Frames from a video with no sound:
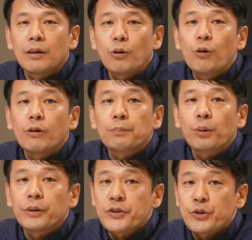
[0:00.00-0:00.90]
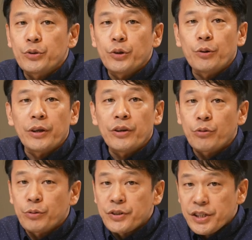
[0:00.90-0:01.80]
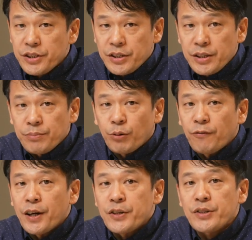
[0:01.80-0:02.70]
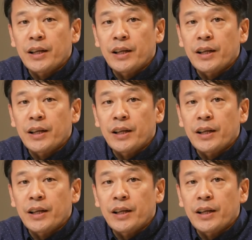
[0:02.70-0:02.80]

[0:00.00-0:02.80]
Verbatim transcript: or PolyStudio E360 provides